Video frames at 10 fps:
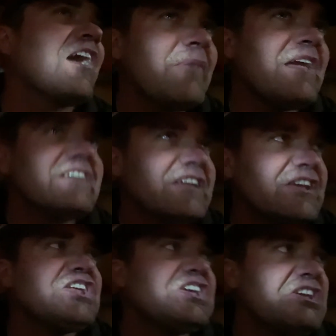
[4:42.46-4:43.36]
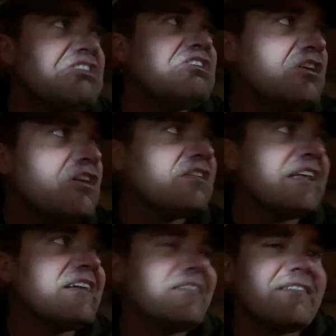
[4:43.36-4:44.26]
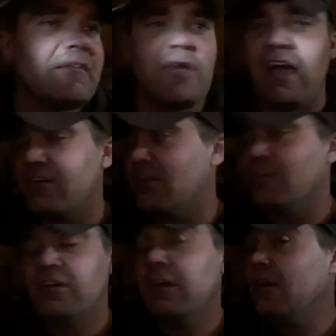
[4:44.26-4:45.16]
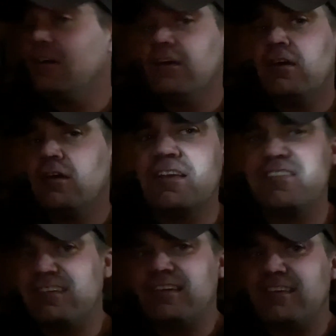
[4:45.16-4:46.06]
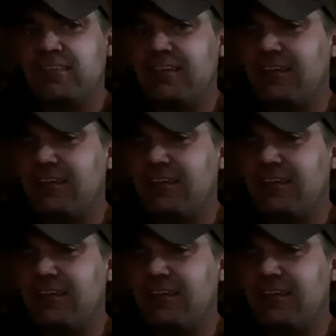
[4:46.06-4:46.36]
making any landscape. I don't know, cause